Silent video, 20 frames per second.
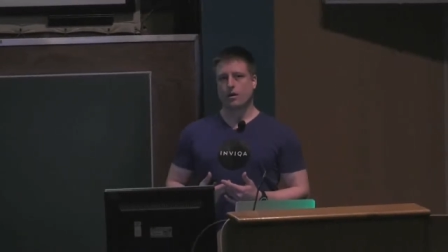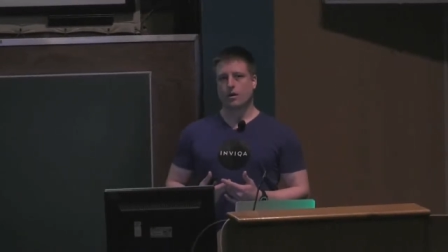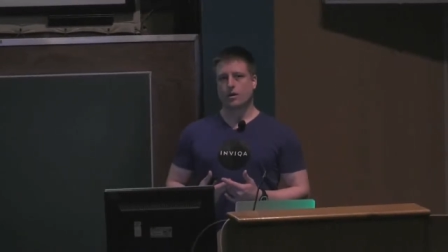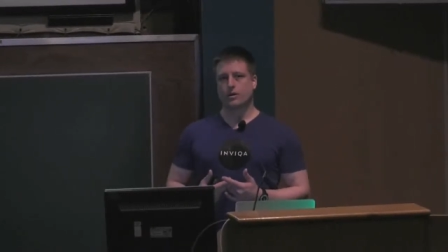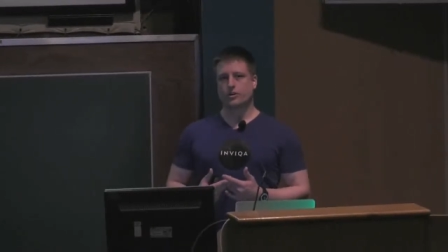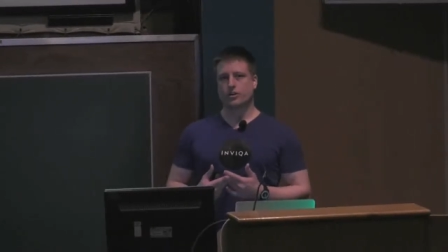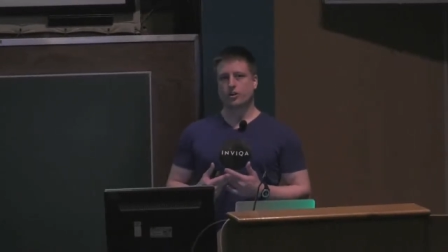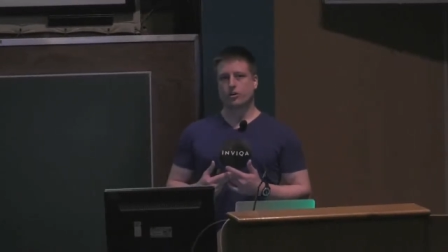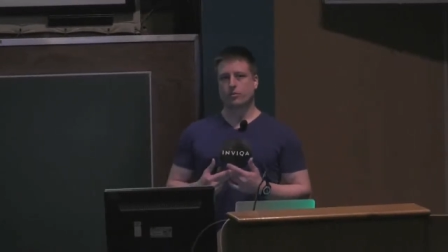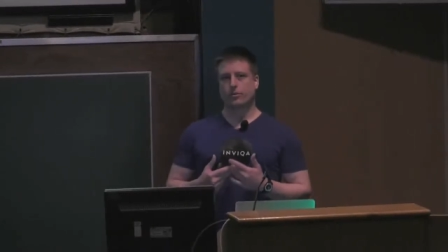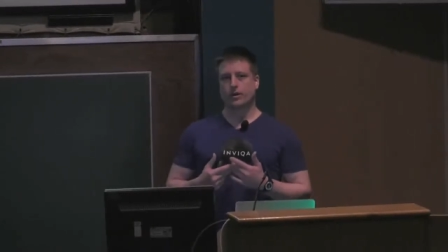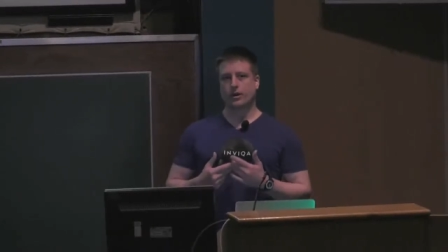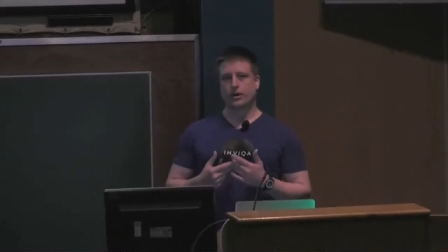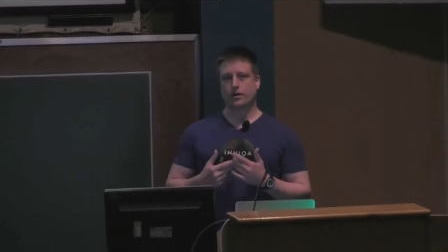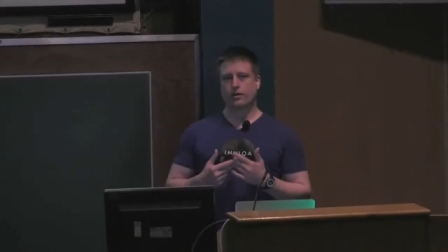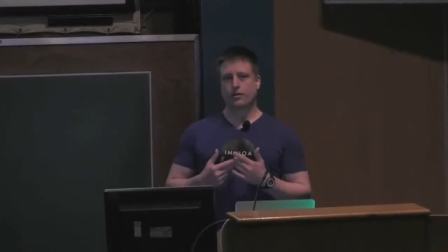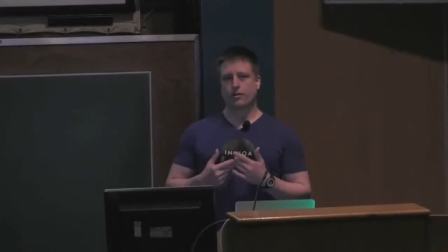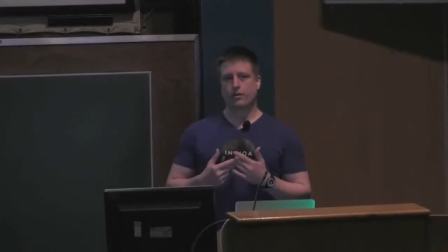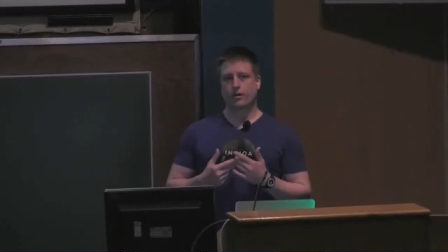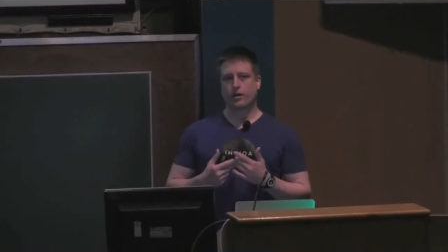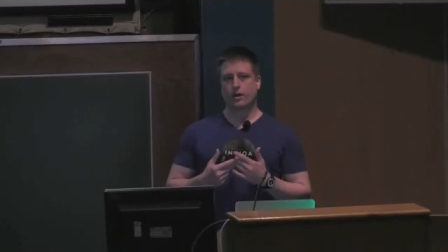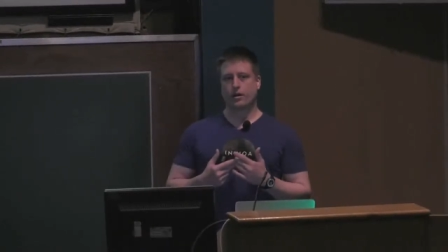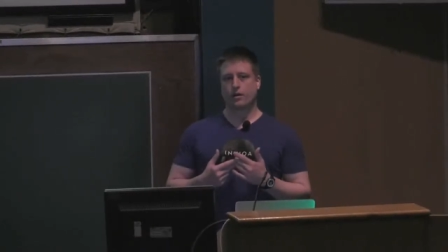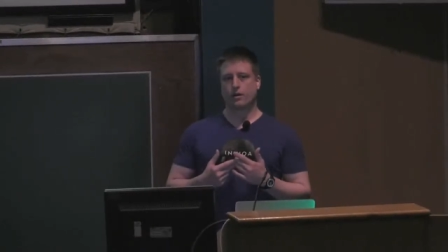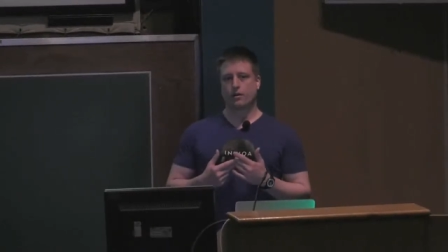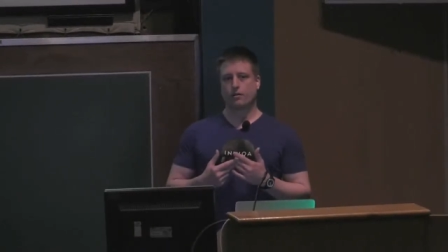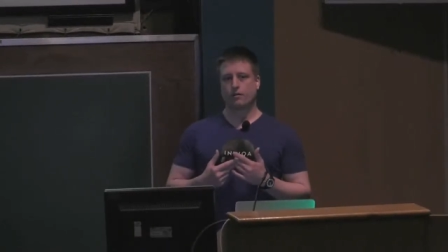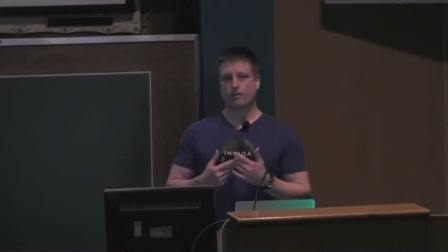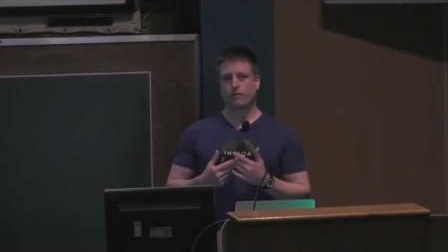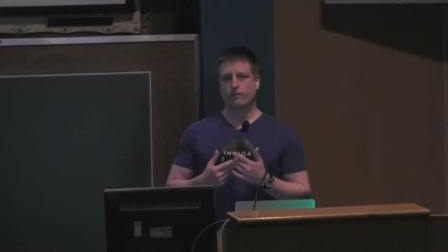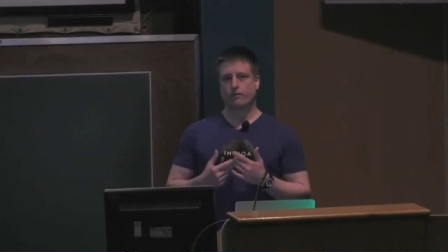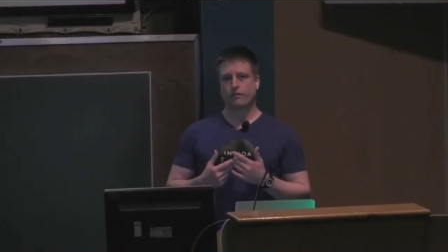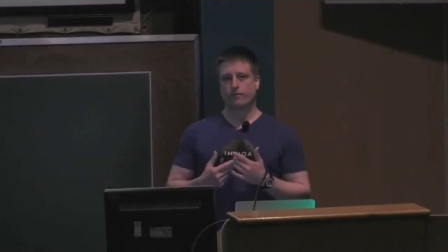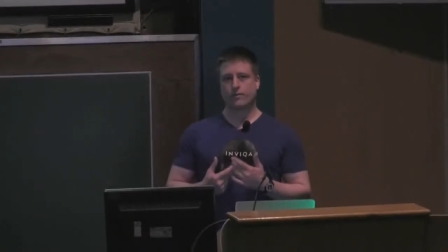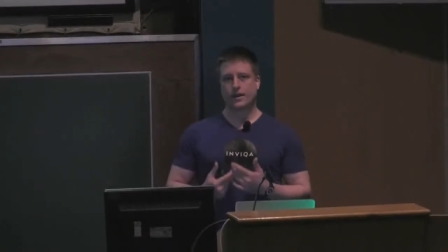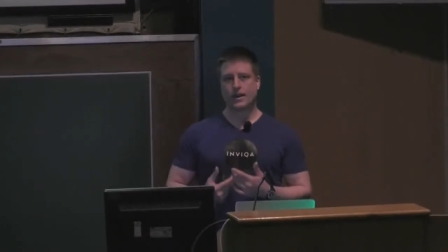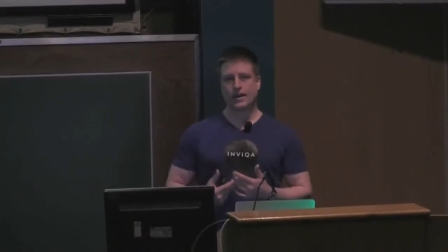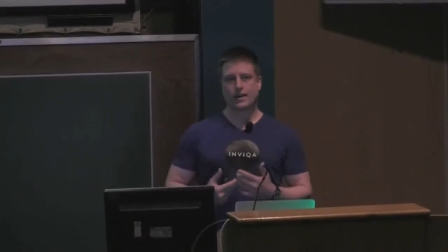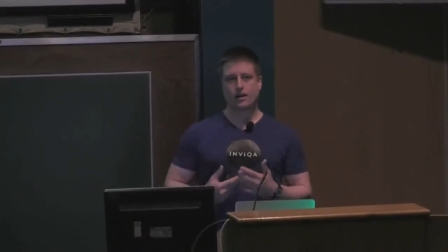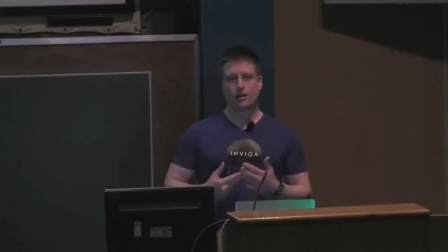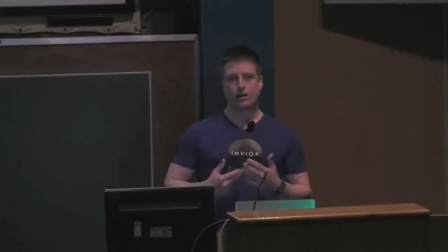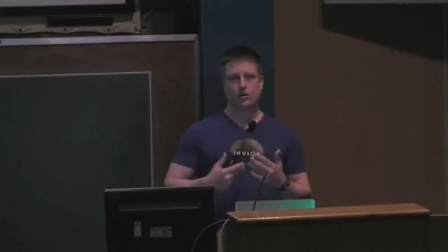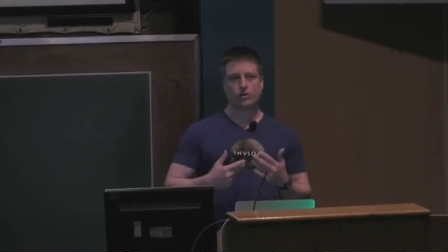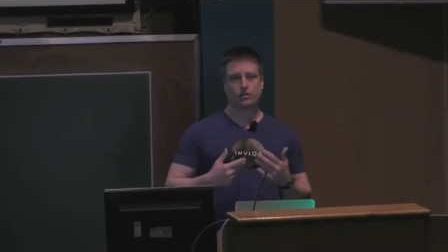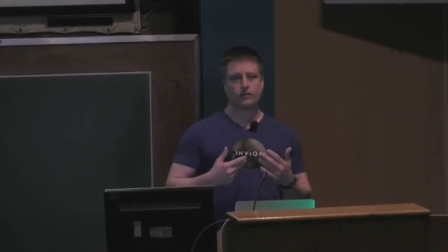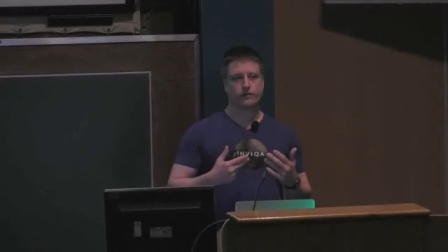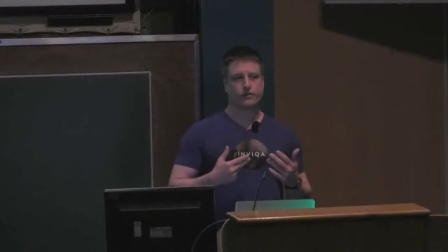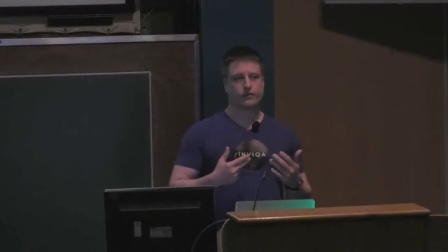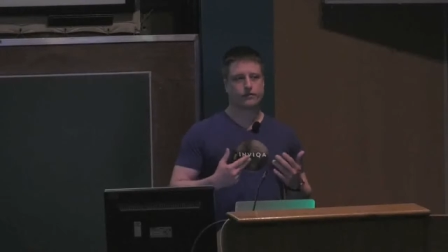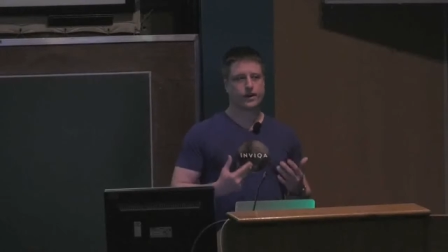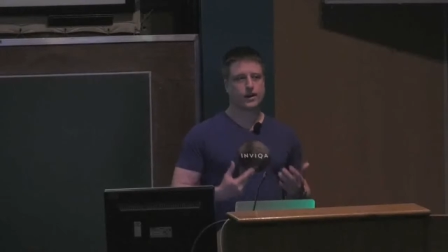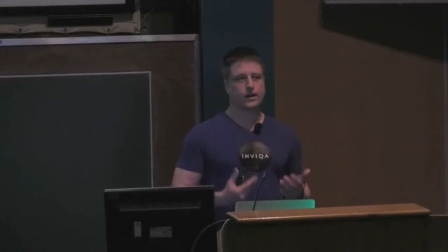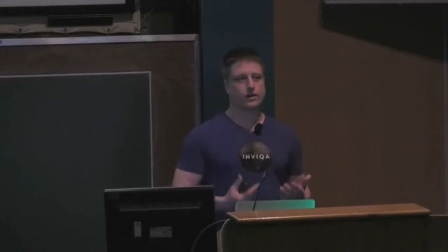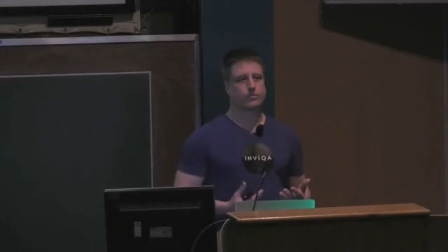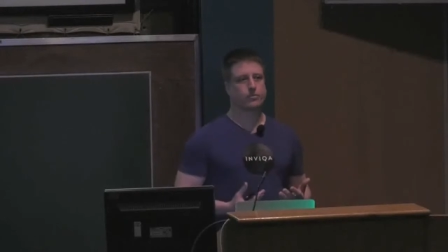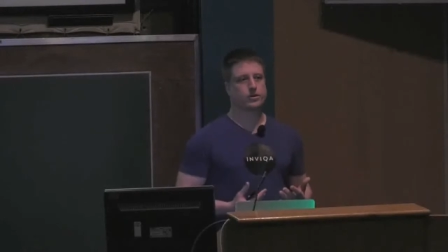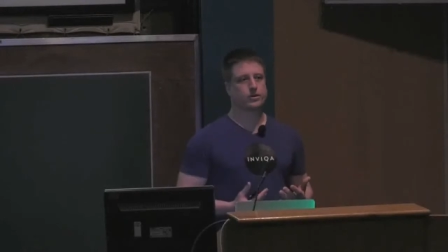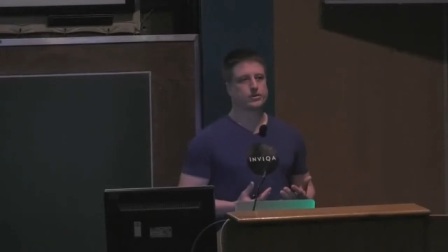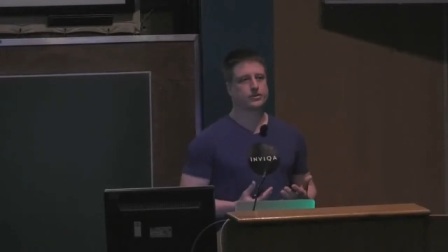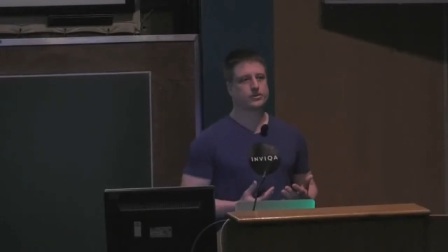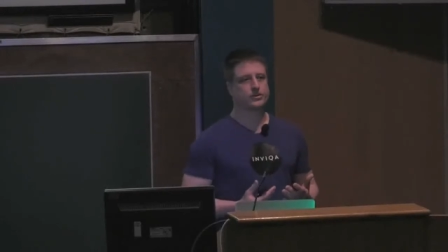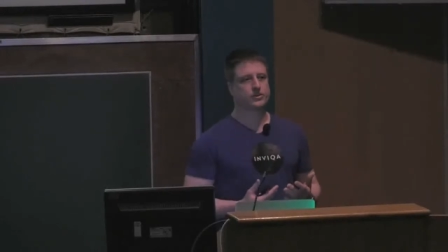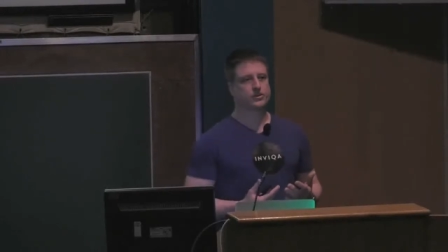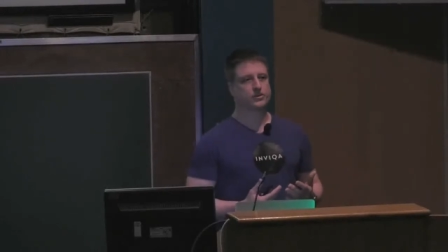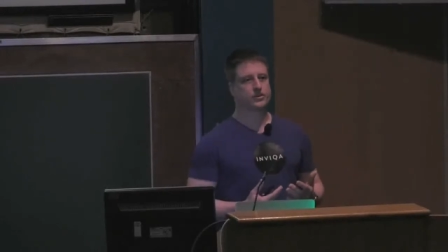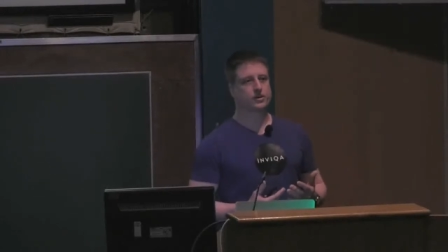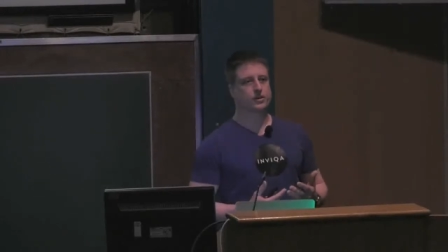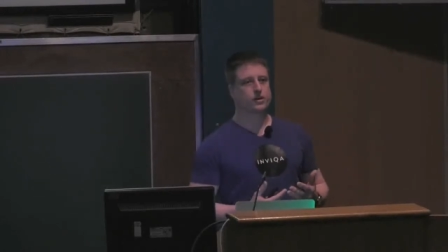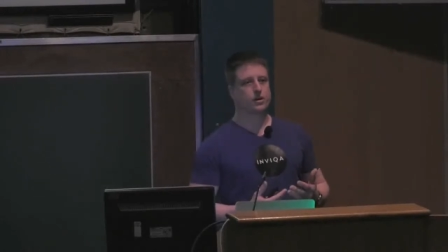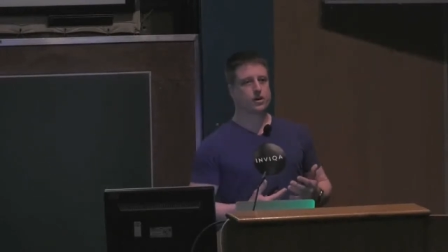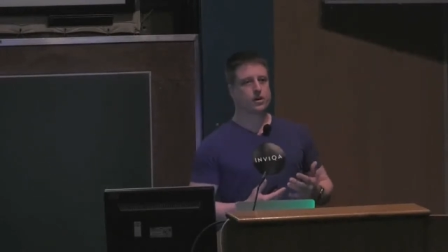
a topic that, for me, a lot of developers